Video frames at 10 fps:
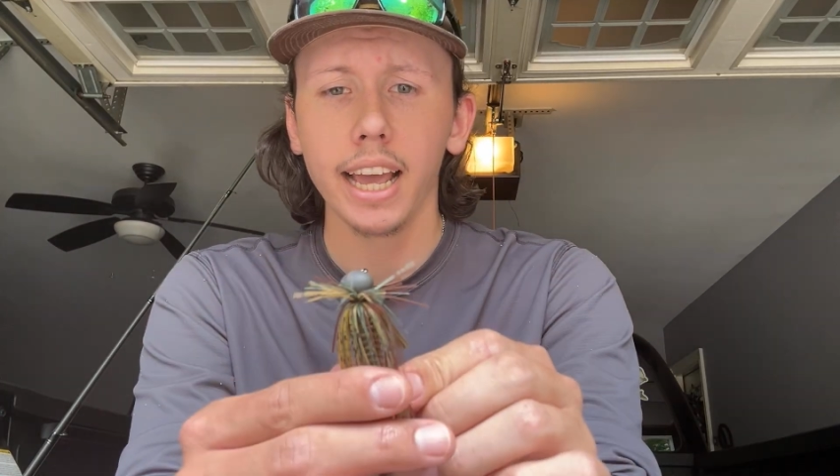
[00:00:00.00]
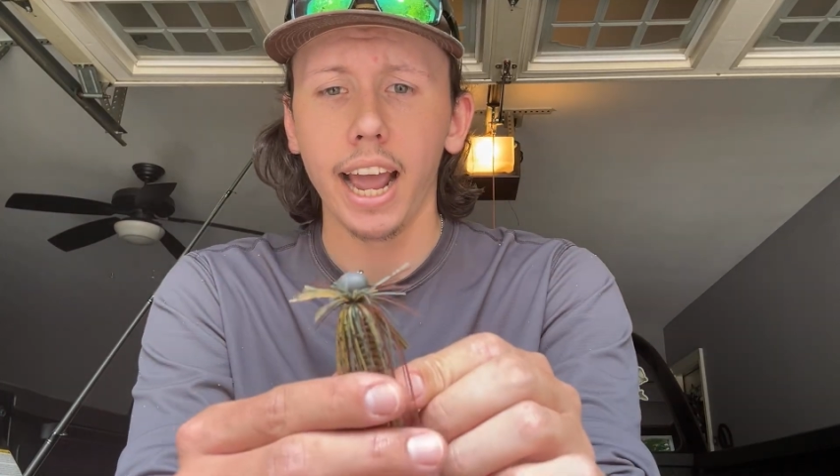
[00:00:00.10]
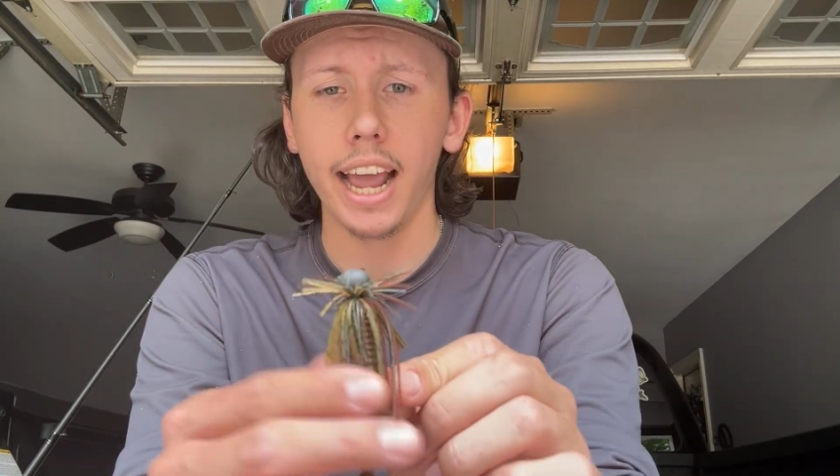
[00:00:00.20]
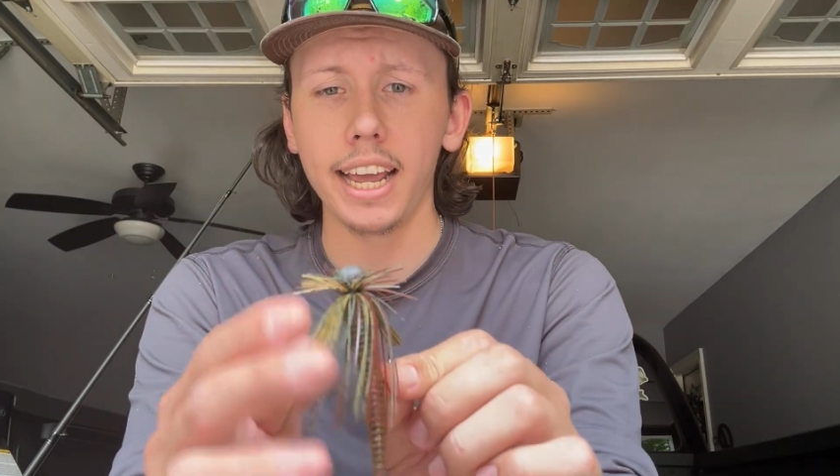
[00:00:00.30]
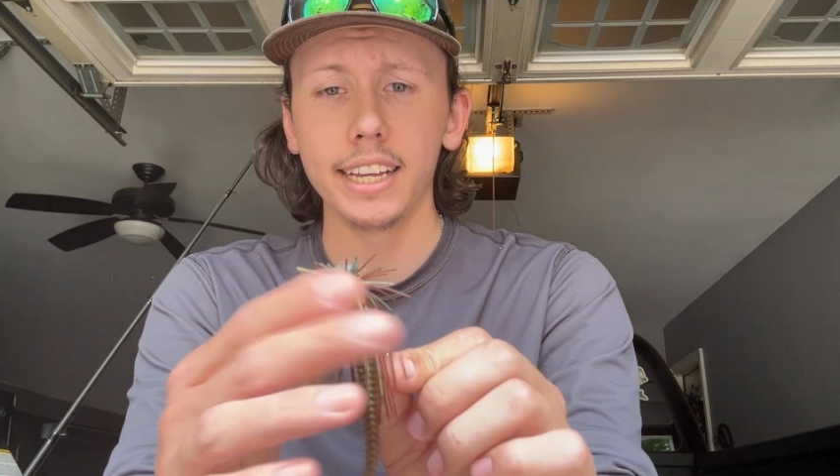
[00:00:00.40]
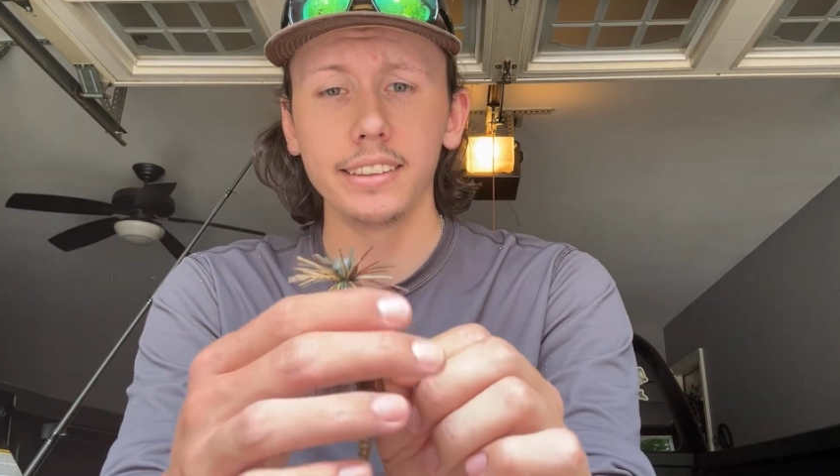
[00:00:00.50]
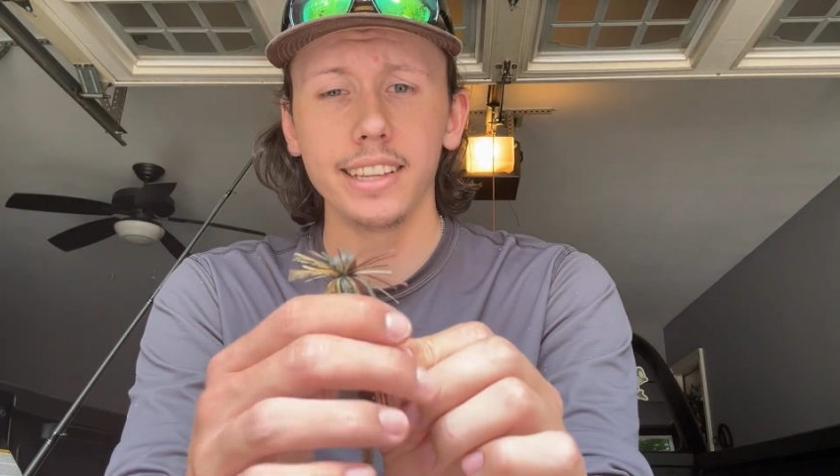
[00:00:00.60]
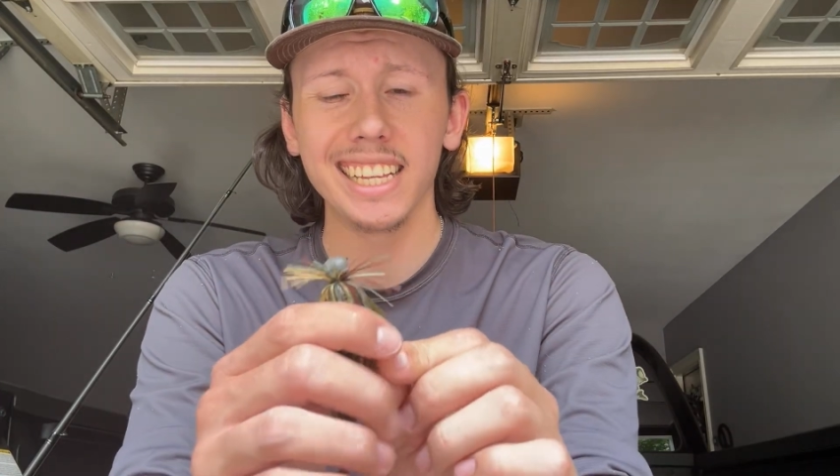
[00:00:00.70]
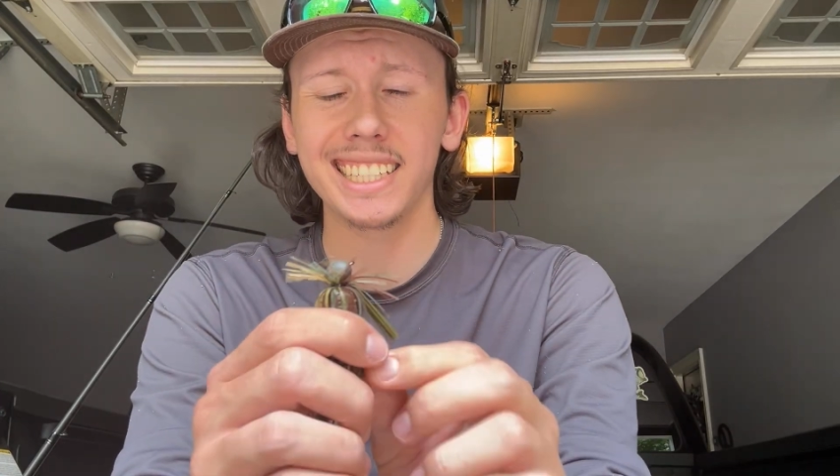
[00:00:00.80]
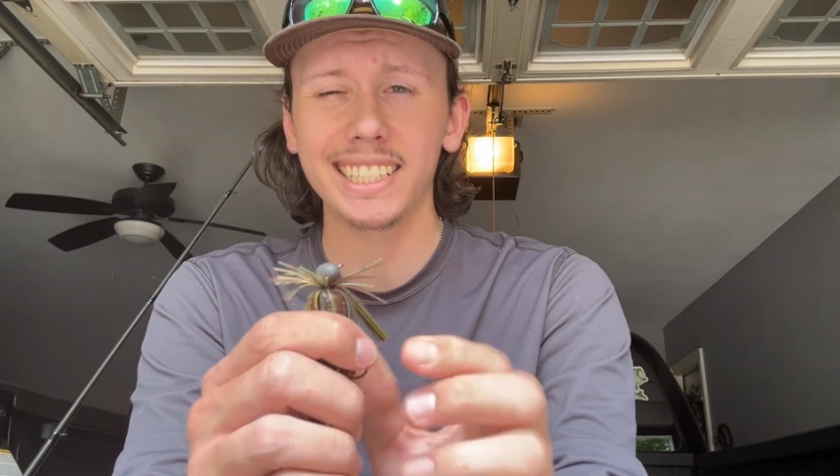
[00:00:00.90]
And
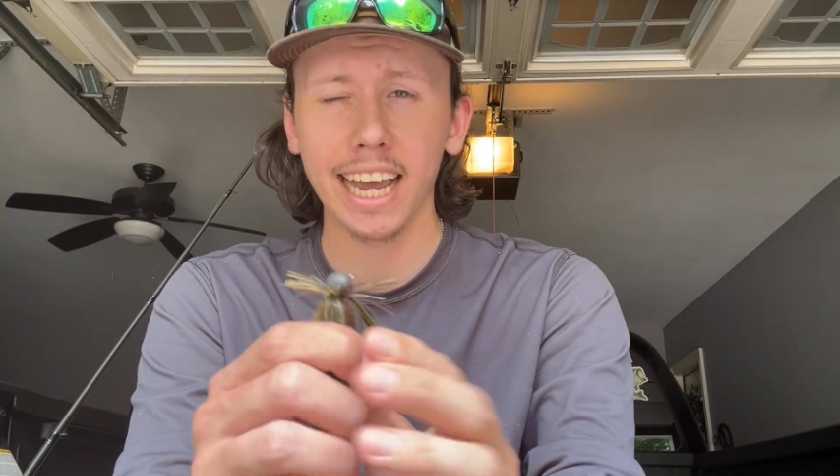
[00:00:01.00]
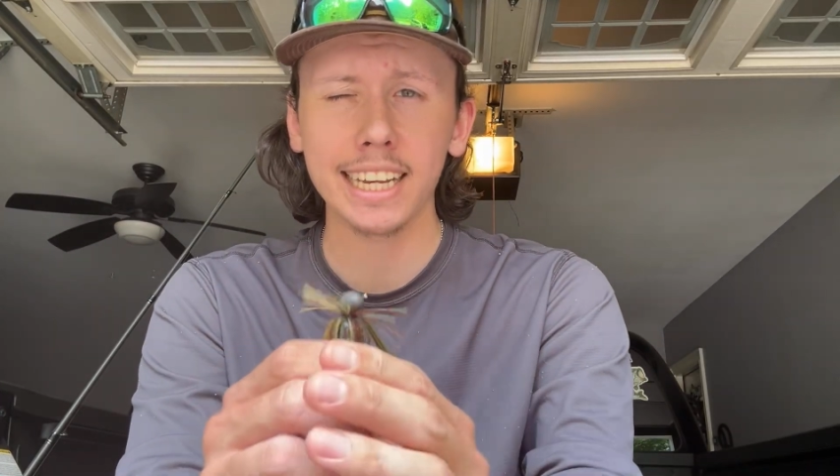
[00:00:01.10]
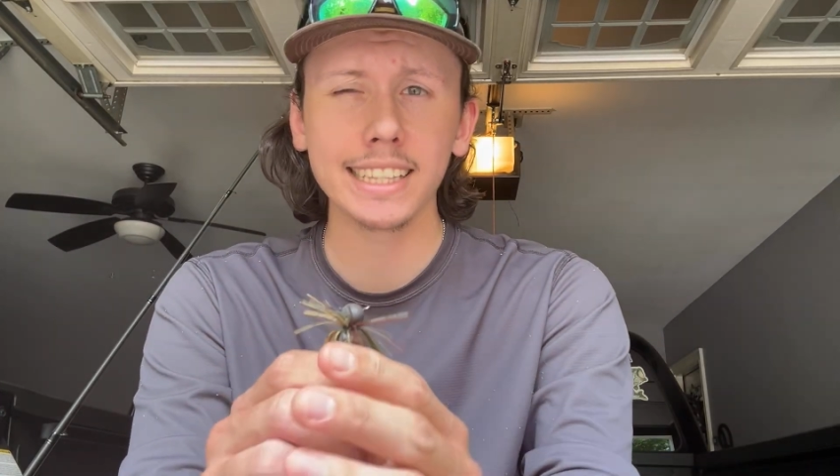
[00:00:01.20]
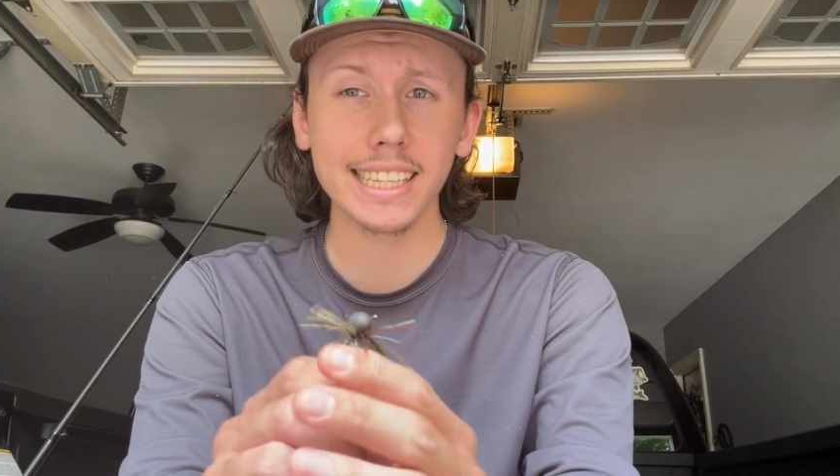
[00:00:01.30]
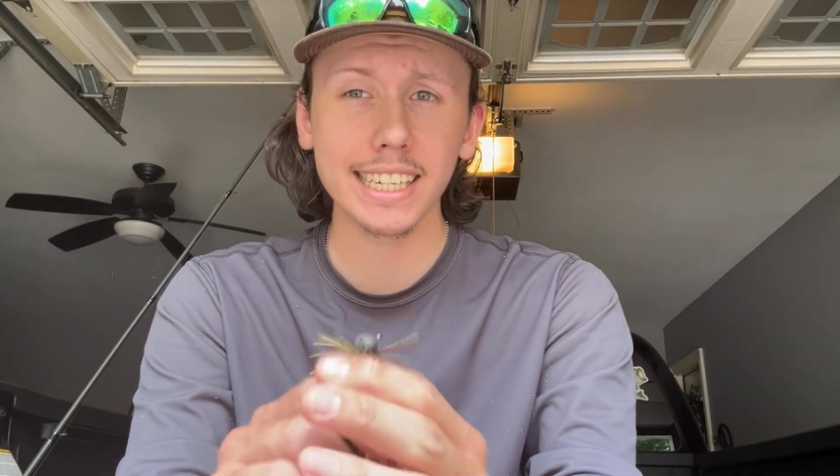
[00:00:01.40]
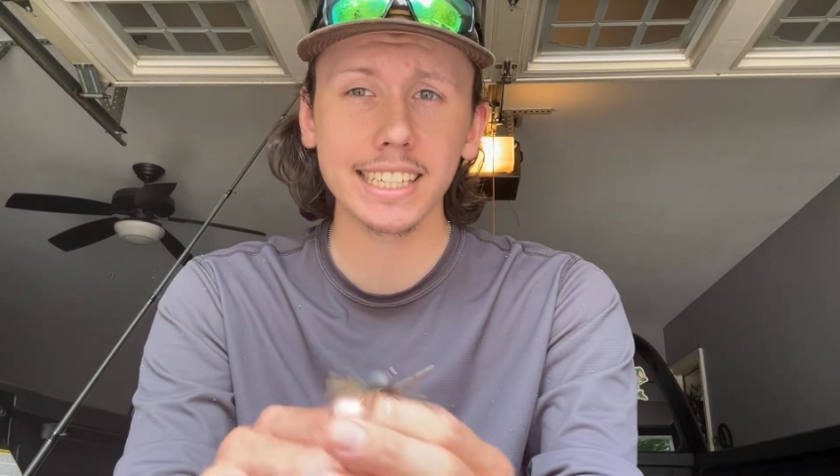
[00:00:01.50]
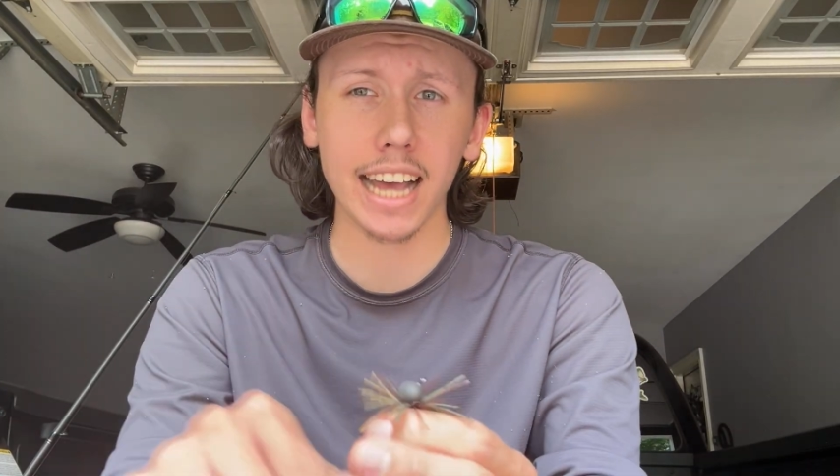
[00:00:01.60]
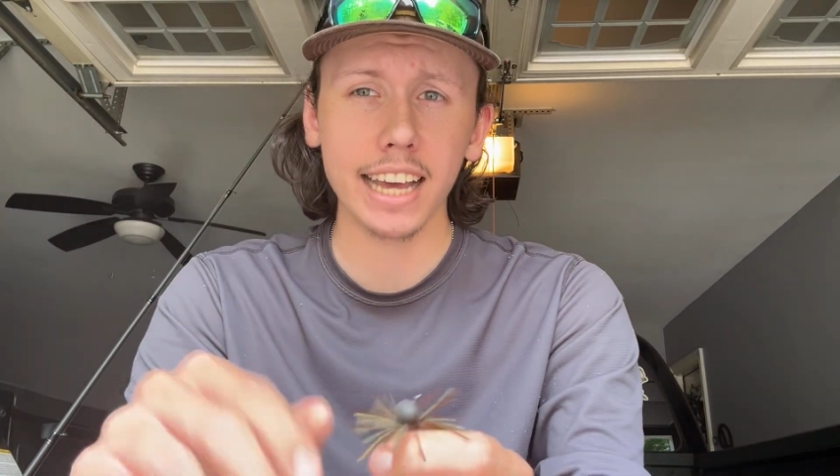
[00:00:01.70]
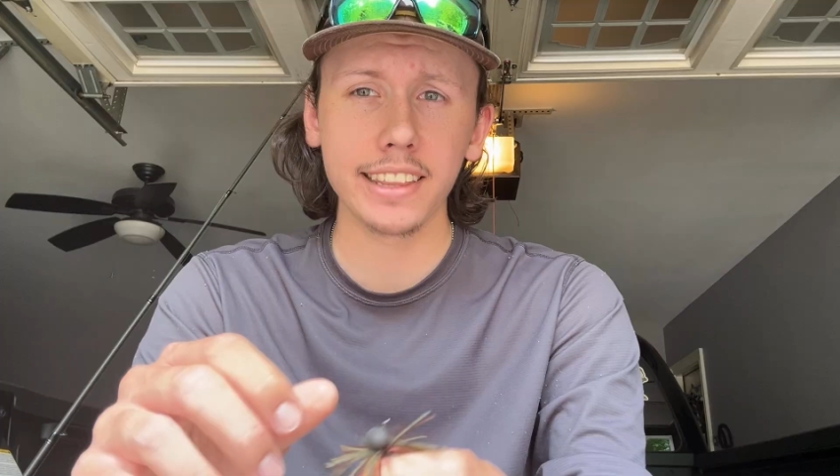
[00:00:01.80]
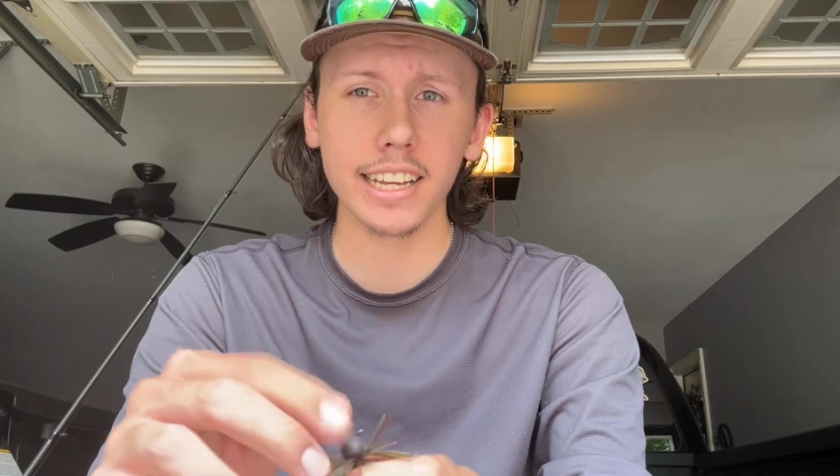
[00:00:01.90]
the second thing
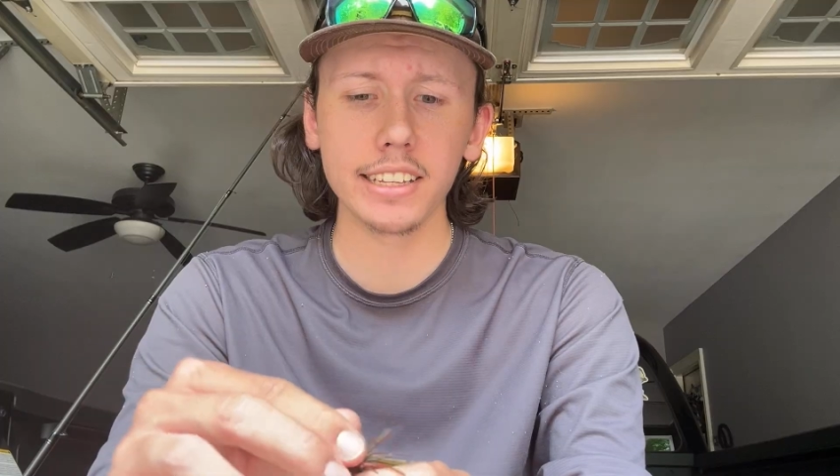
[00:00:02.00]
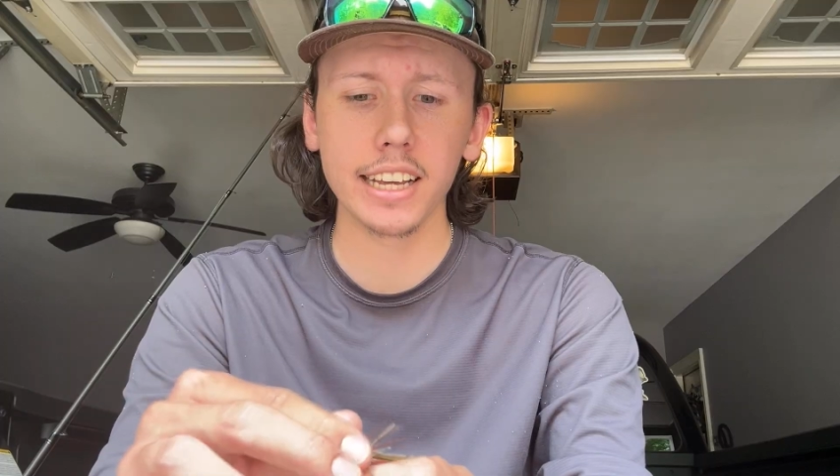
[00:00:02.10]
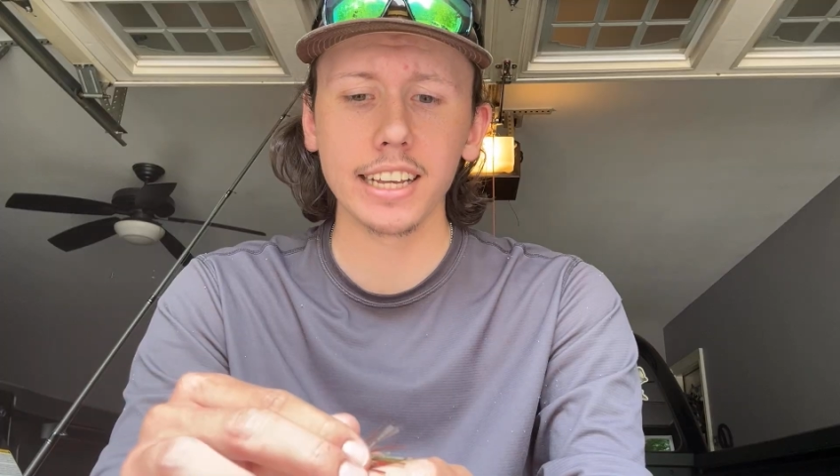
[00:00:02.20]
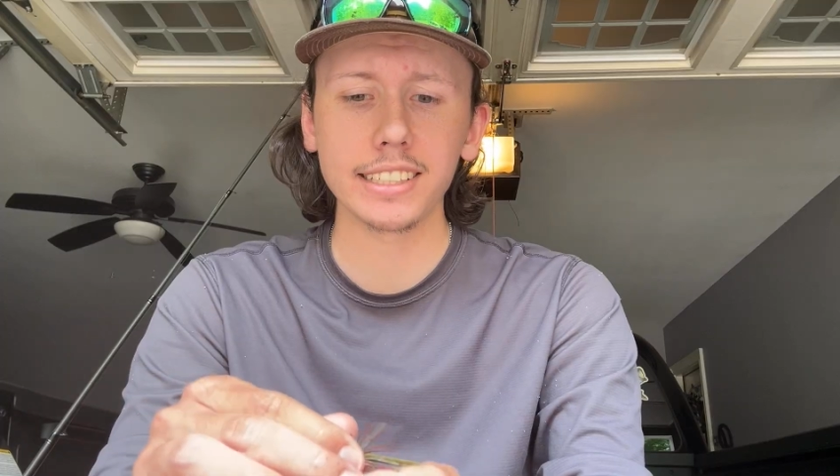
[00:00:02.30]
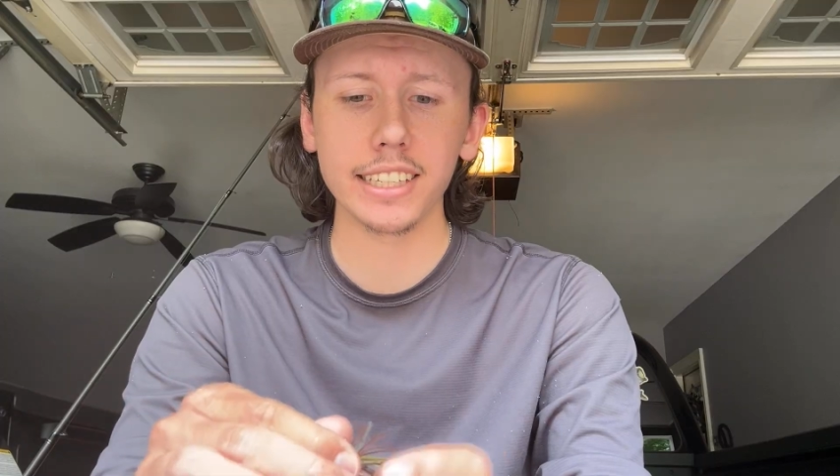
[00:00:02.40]
I think it does